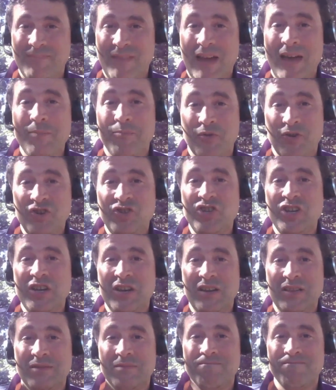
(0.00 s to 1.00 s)
I appreciate
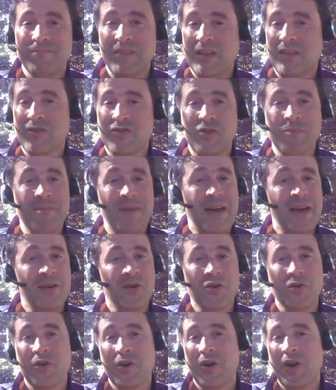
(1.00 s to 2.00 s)
it. It doesn't
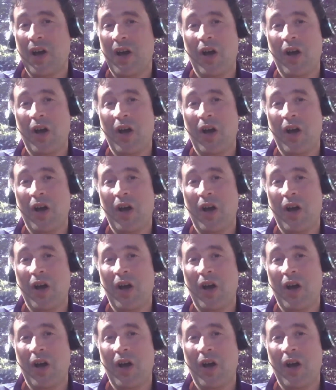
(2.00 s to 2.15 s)
matter